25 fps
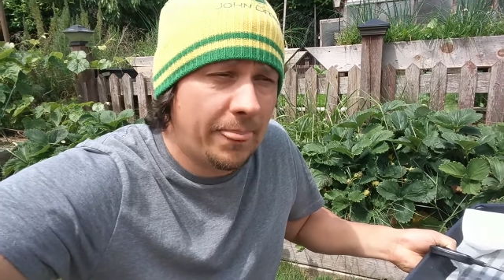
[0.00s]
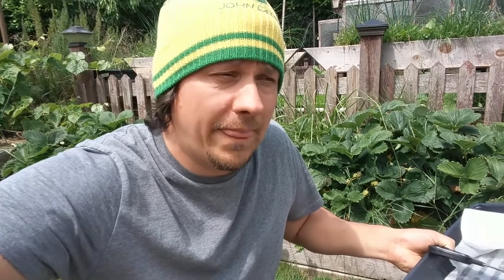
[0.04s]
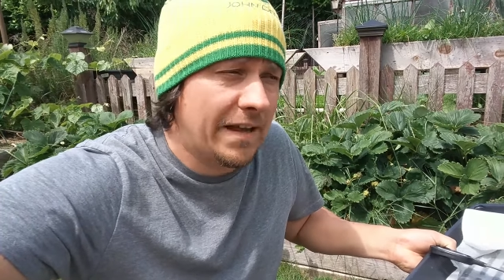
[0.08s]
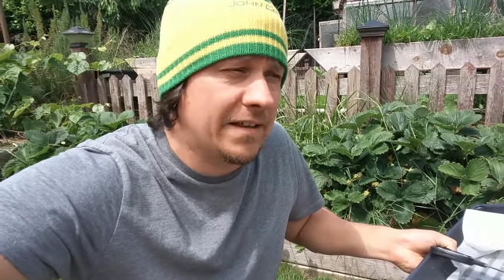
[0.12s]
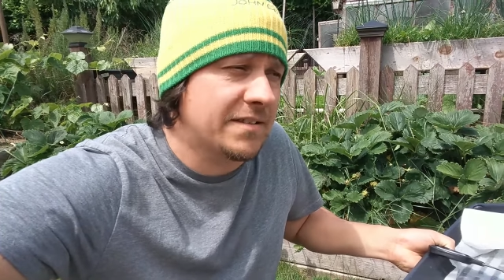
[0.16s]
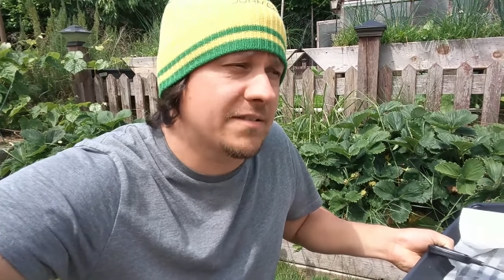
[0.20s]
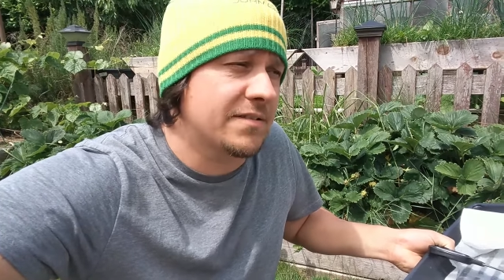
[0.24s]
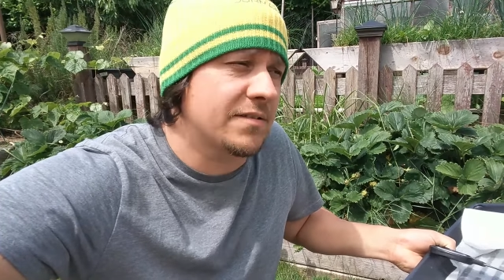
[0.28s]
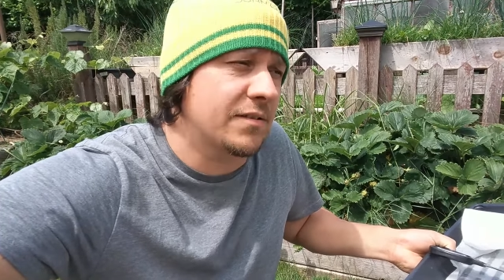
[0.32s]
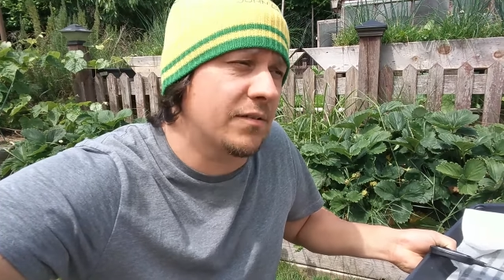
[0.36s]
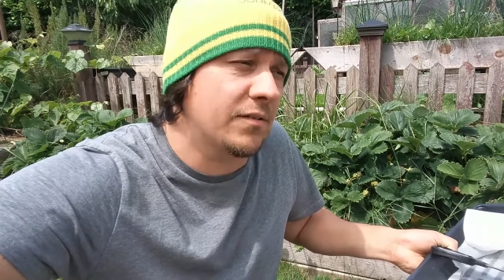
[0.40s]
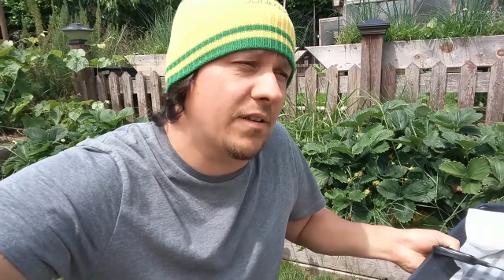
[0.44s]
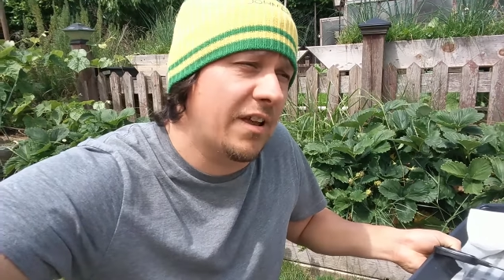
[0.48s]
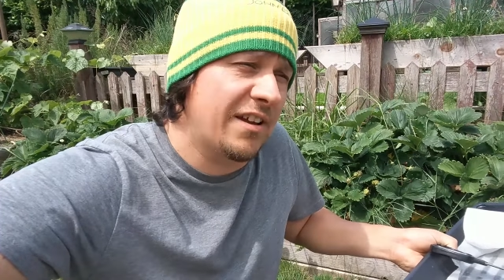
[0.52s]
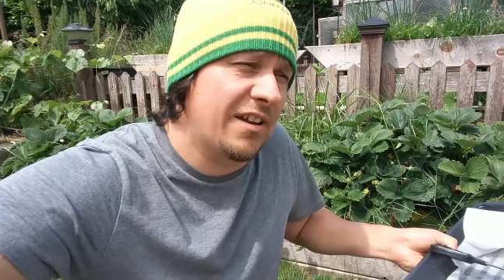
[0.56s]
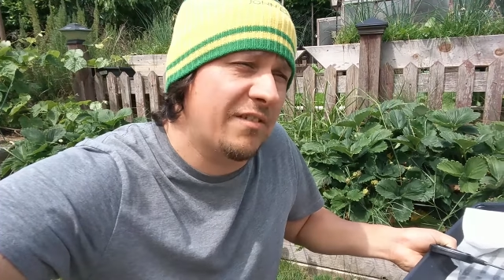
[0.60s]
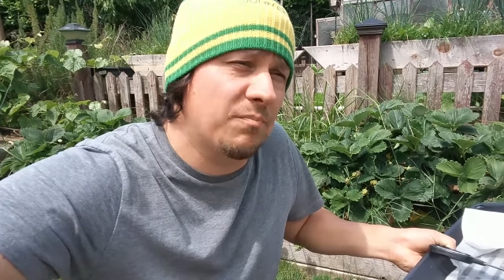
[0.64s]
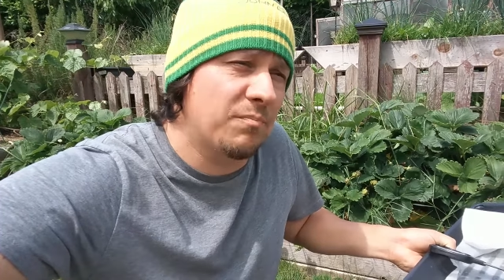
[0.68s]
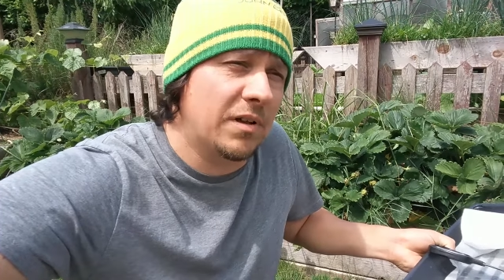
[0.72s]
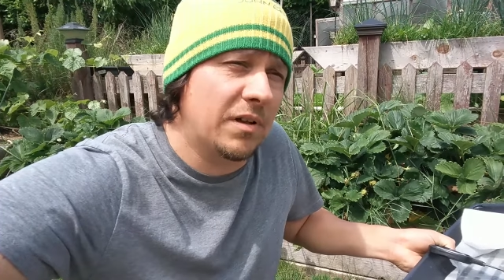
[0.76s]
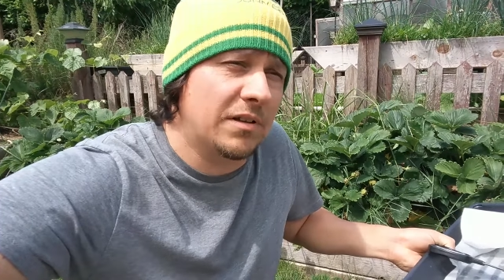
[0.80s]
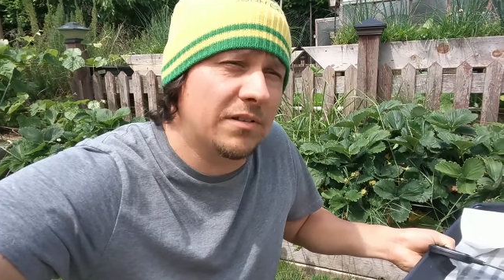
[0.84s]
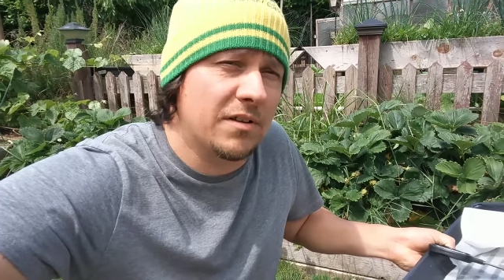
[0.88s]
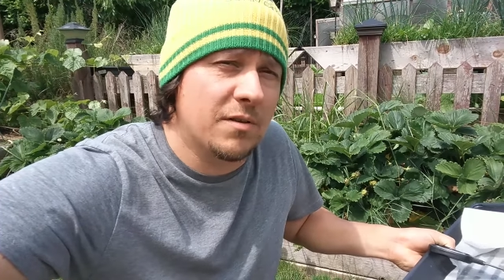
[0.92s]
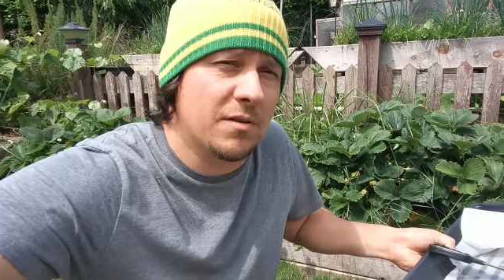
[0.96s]
that's their
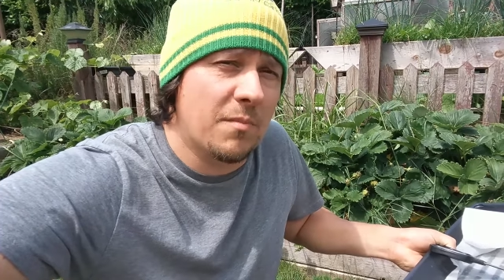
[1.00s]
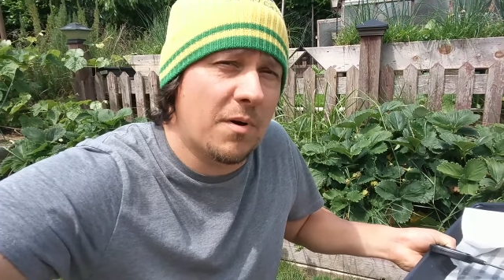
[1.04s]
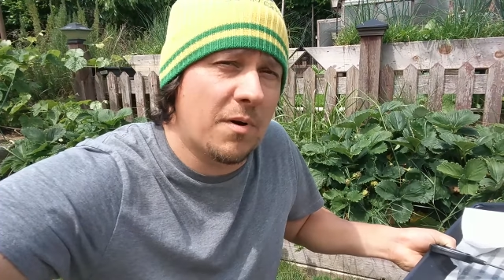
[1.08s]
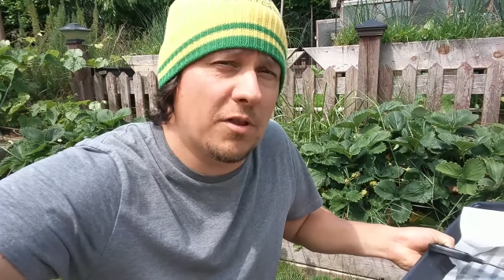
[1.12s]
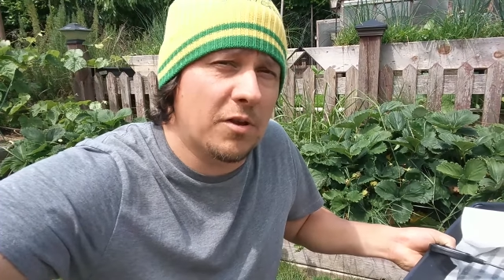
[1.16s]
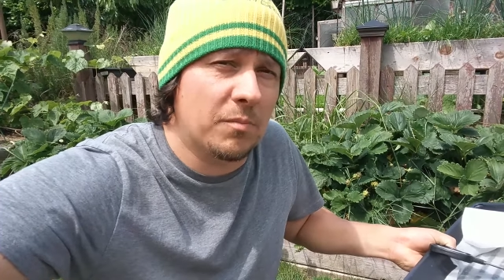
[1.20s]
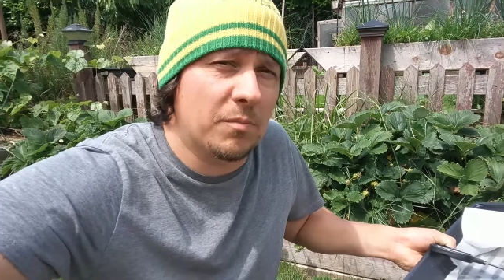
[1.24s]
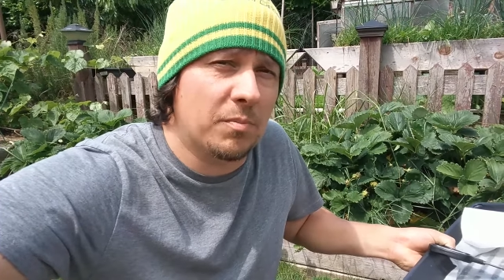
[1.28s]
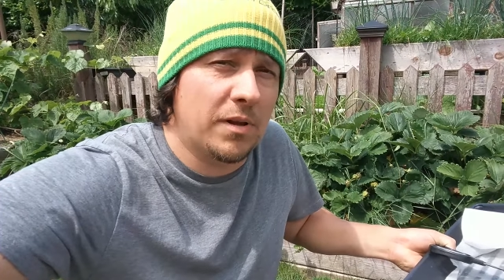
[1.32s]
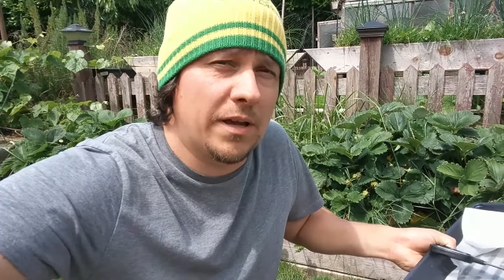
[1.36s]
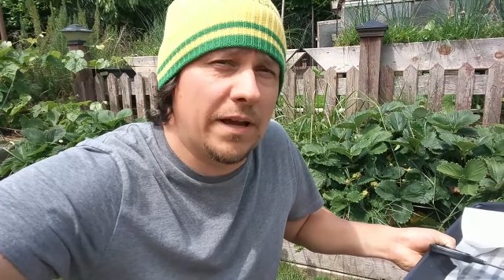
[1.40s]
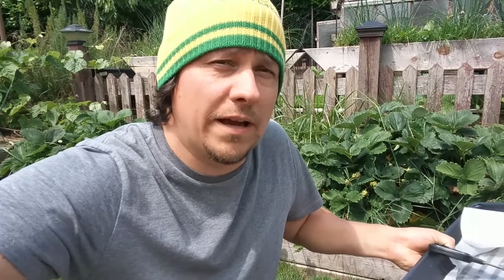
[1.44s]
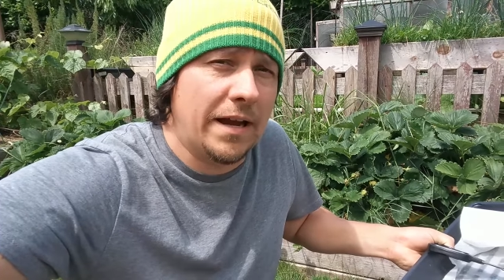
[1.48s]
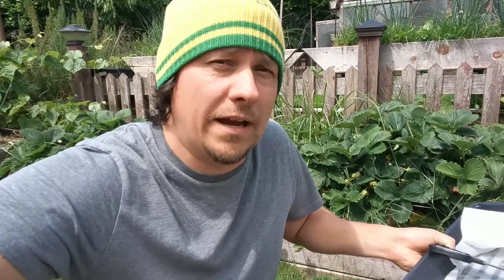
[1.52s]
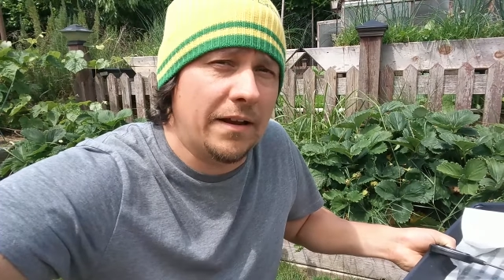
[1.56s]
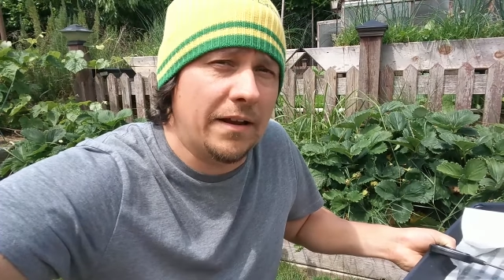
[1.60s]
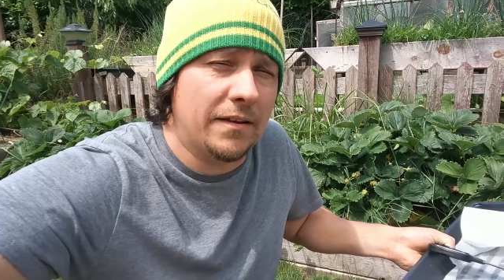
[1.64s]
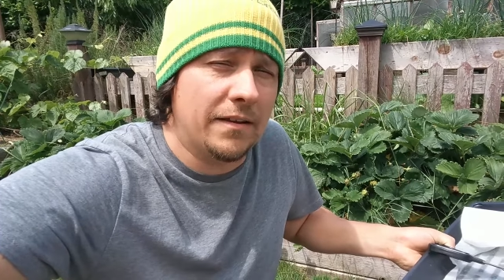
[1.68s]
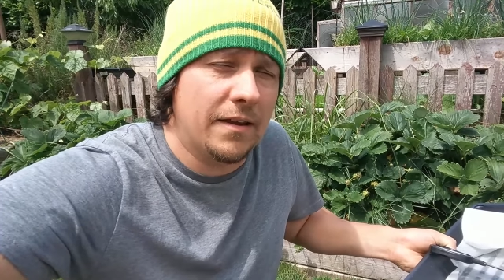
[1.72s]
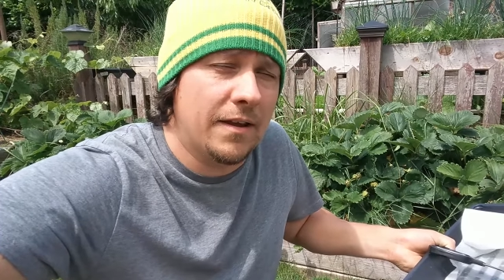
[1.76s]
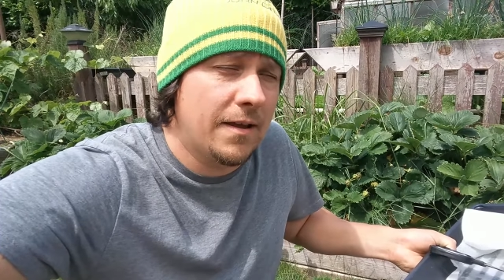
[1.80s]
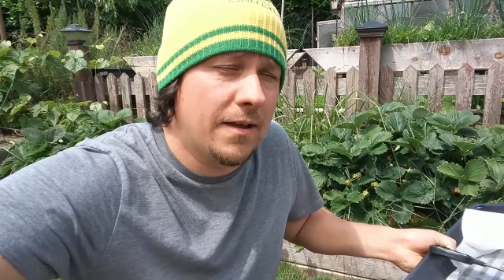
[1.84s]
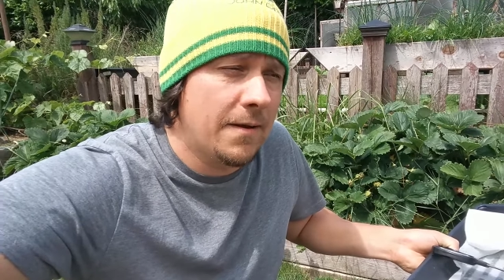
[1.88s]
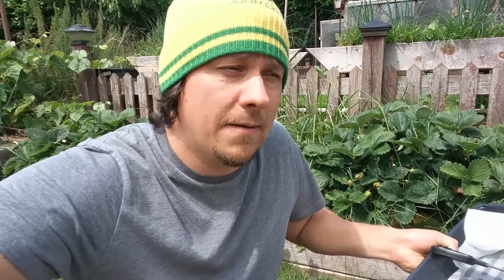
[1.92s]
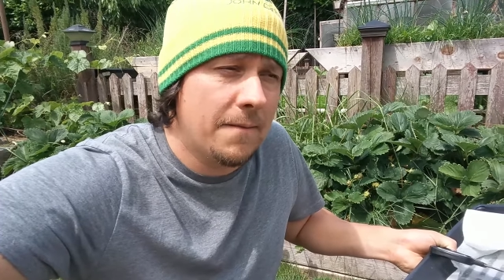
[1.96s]
lifeblood to the mother
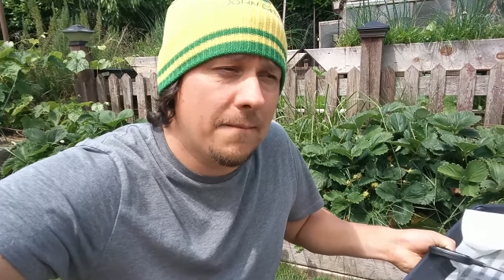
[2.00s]
plant.